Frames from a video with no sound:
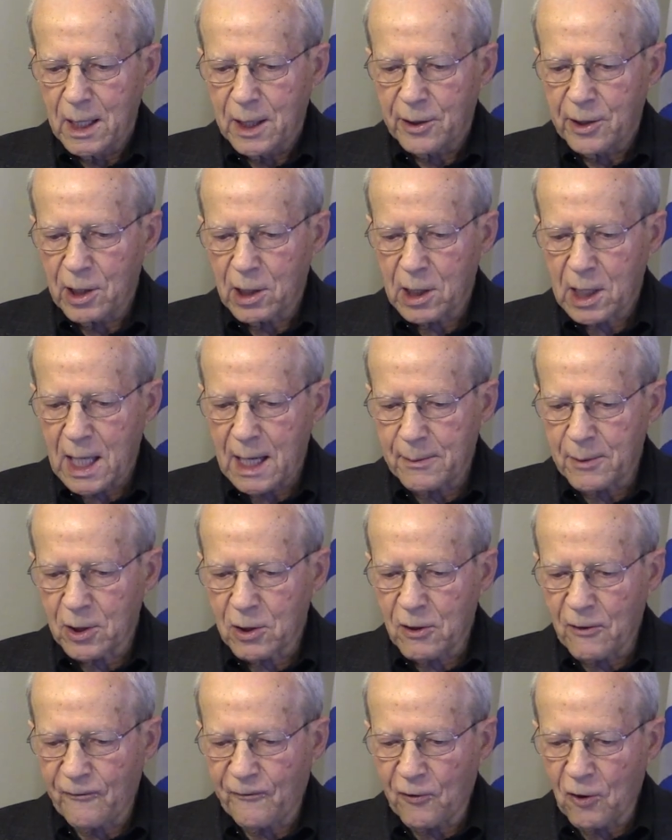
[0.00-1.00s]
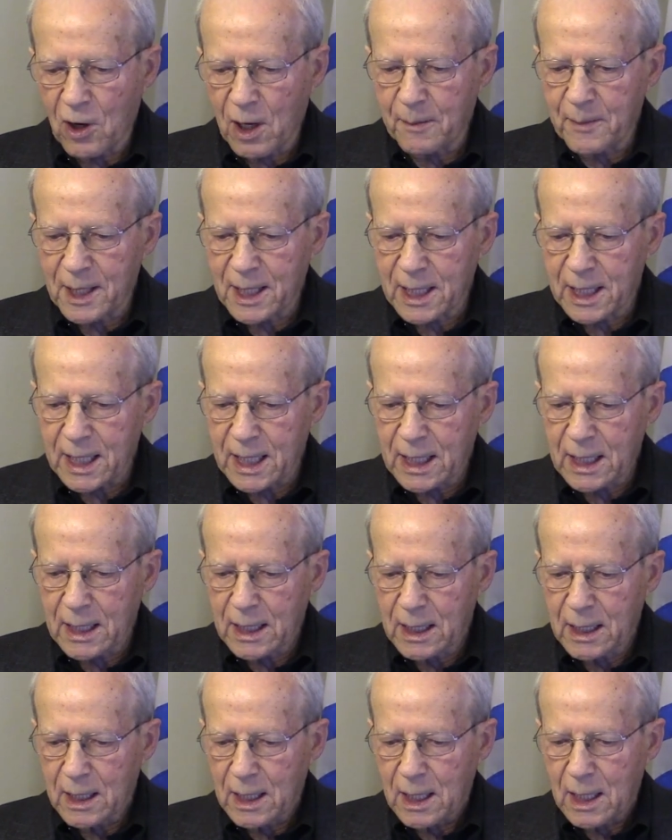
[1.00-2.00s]
Their chemical formulae
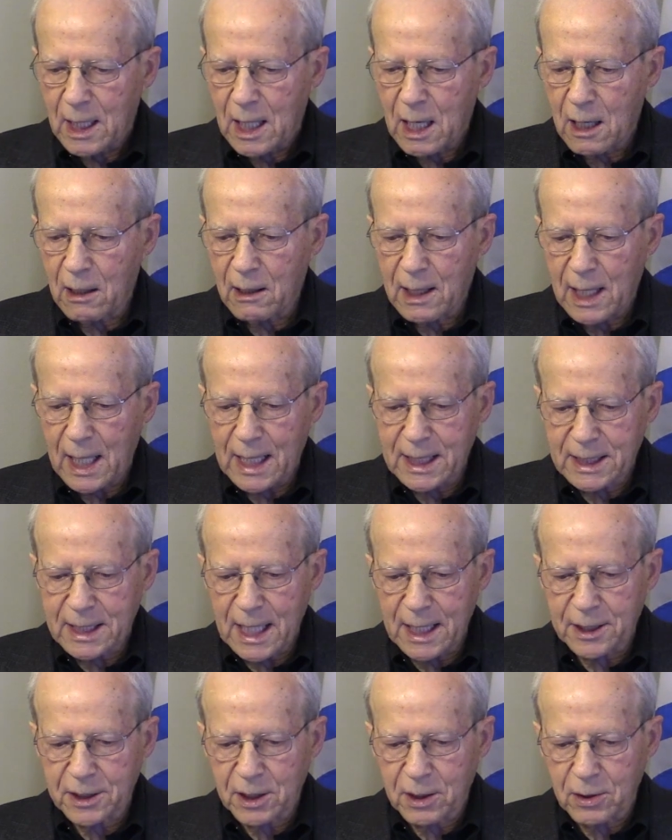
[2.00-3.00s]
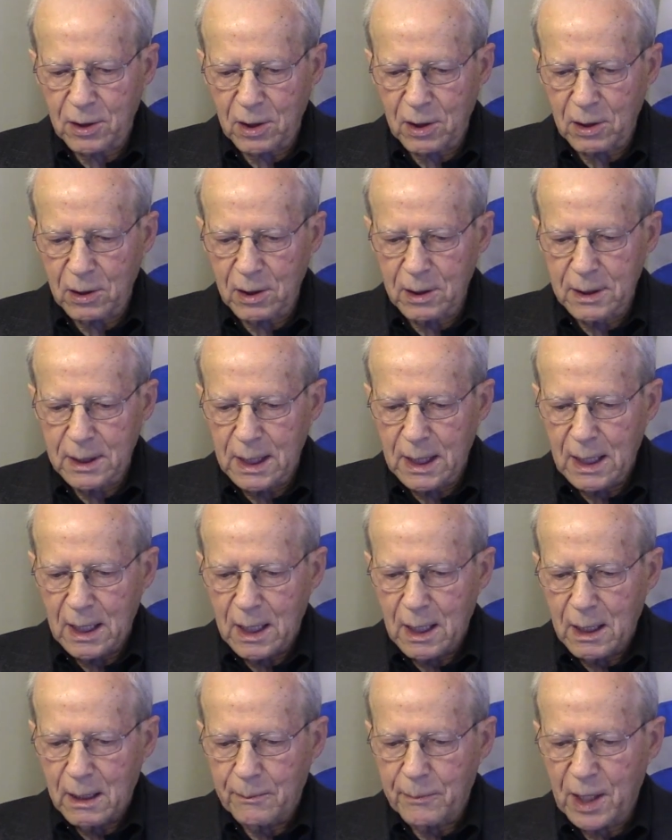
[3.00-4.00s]
are identical,
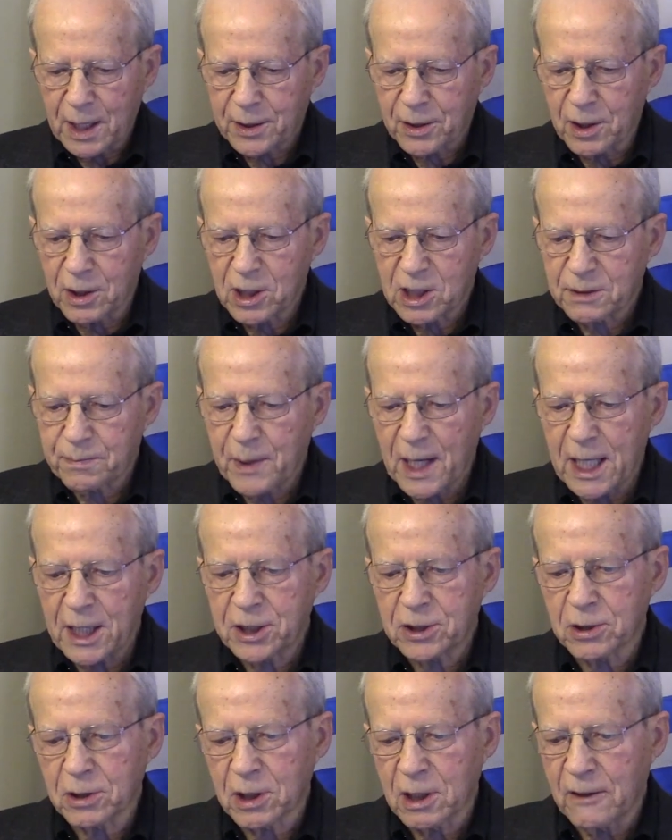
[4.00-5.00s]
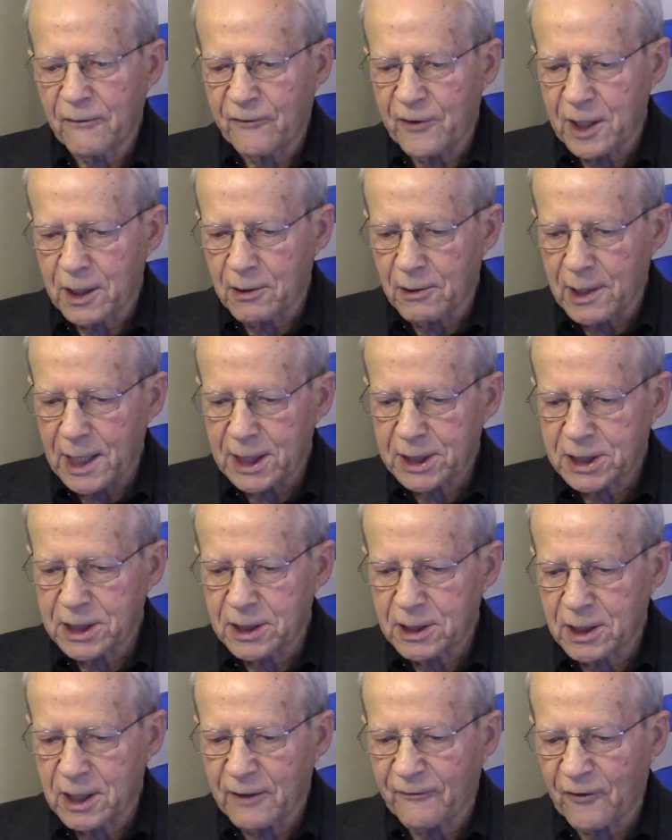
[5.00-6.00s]
but their spatial
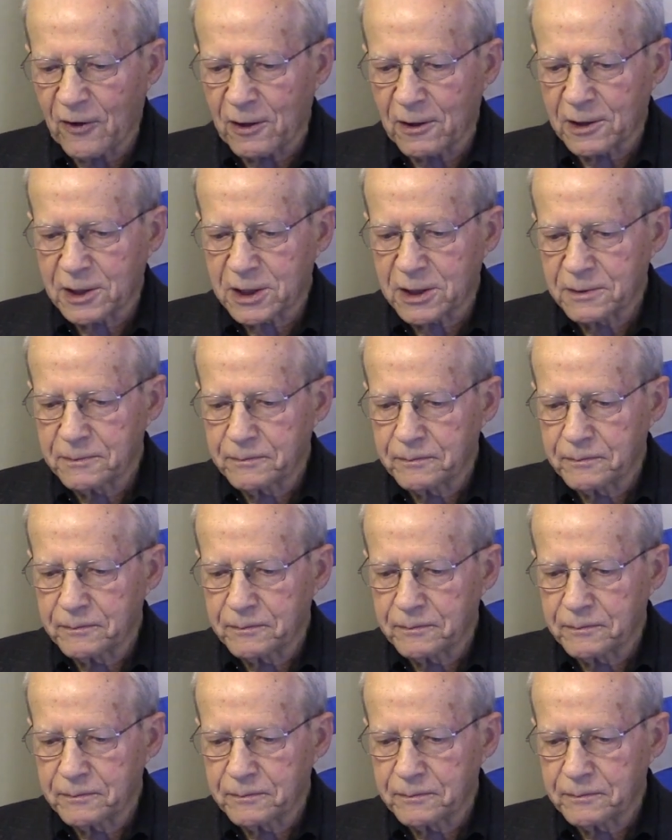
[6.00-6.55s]
configuration differs.